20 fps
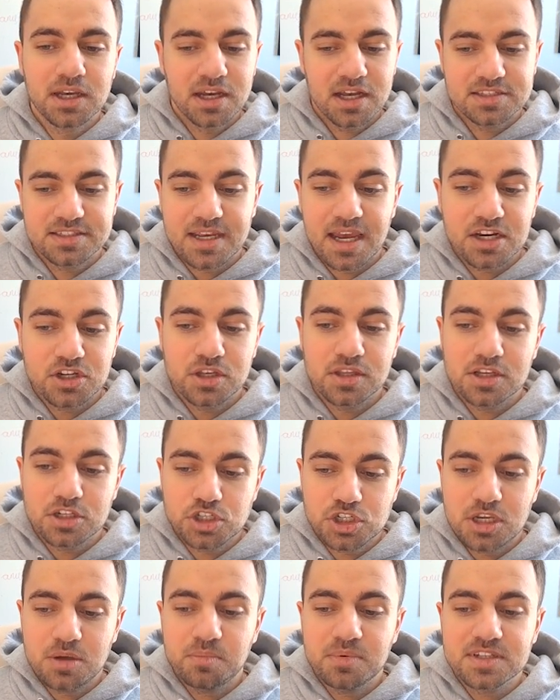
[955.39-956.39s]
It's actually the
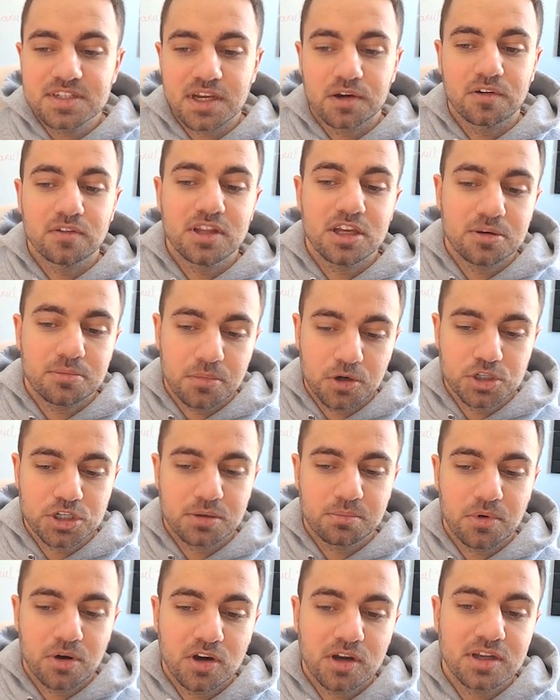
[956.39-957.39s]
cheapest out of the emerging
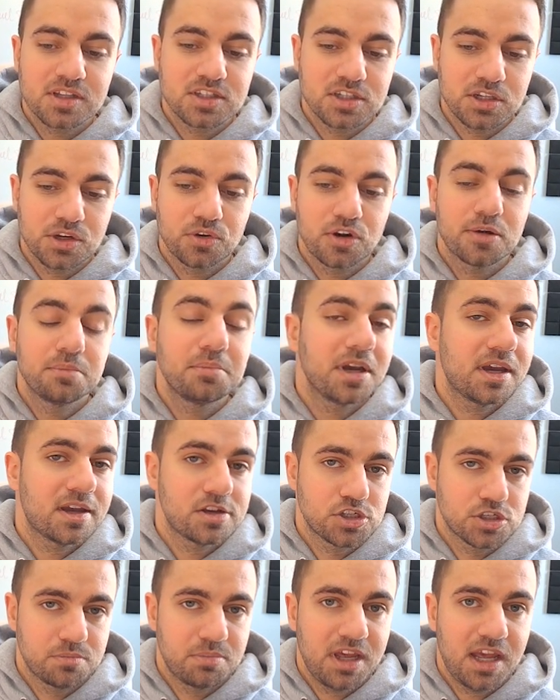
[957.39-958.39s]
markets, Europe and
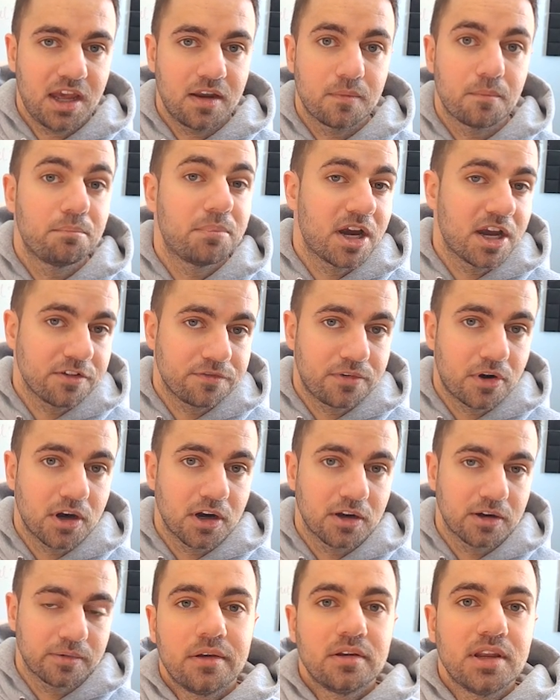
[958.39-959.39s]
Japan, by
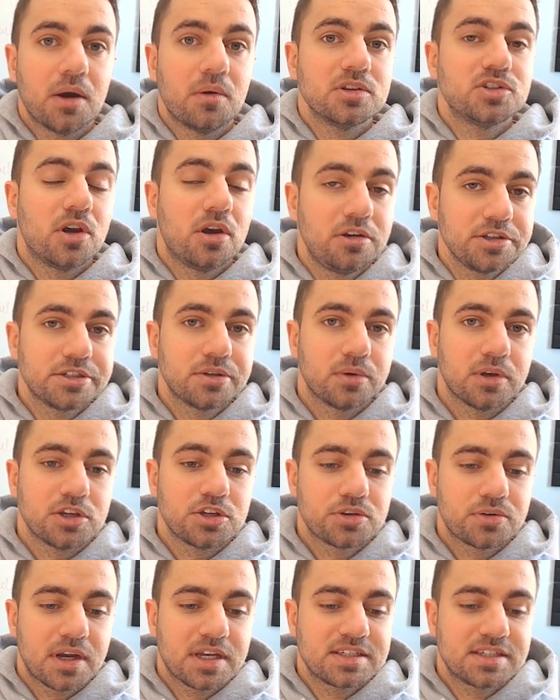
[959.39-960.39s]
far. Now, what's also
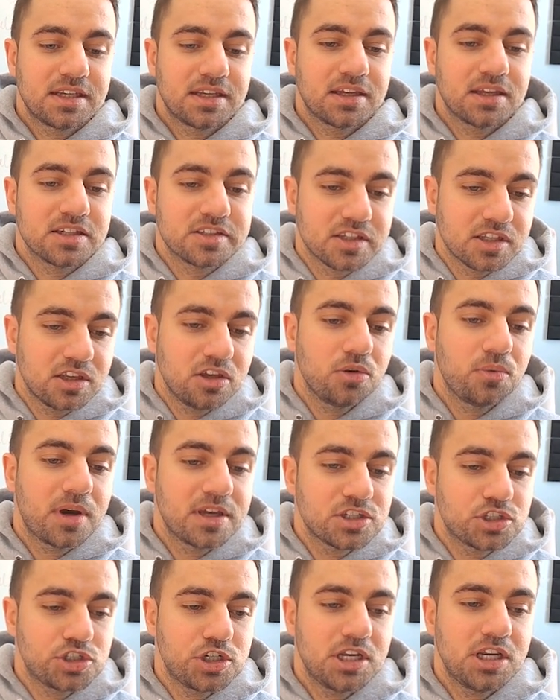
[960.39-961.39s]
interesting is the
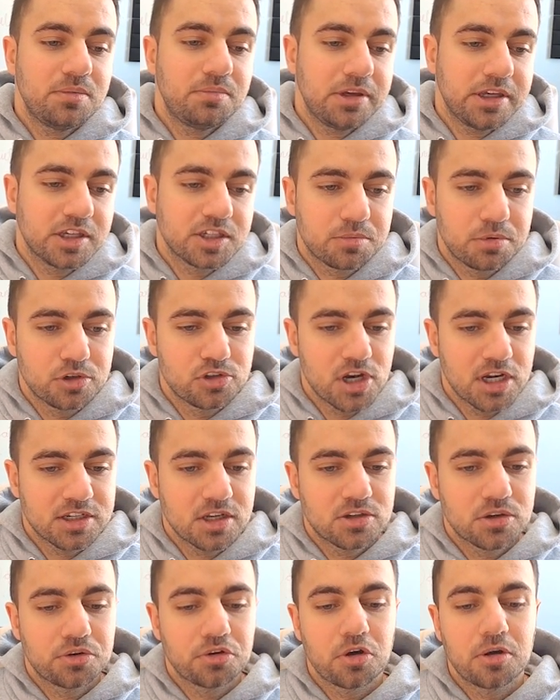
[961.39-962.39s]
US GDP is projected
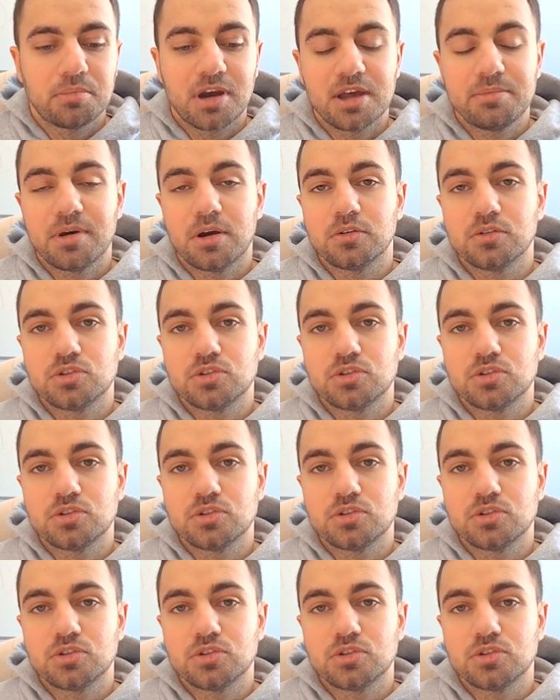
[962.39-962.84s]
to grow by about